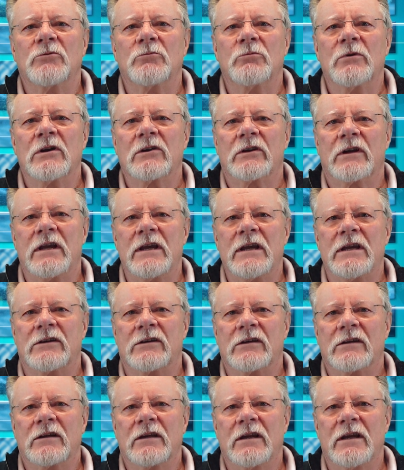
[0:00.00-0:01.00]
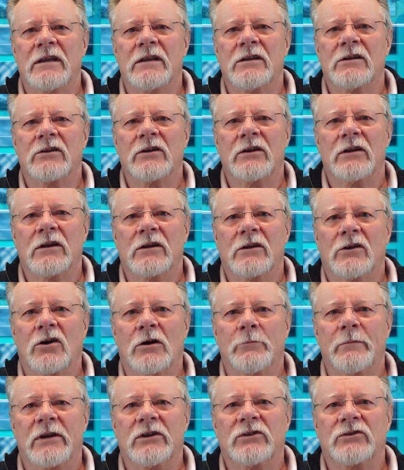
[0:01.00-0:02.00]
Will Keat in the
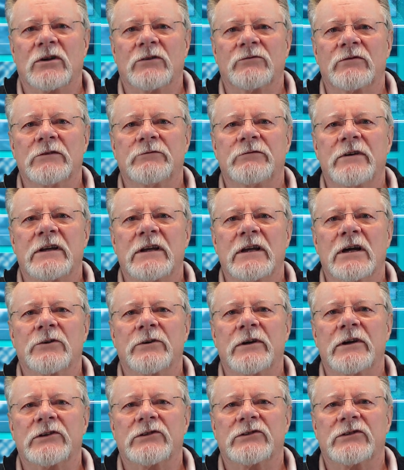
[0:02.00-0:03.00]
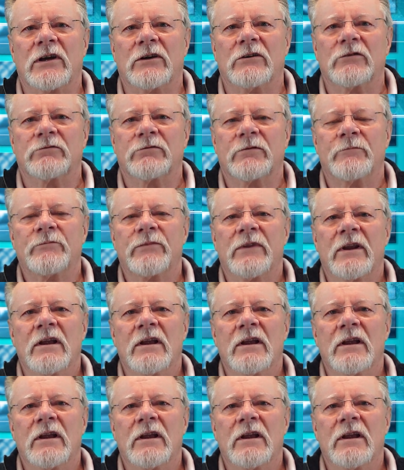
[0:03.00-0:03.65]
comments of the video itself.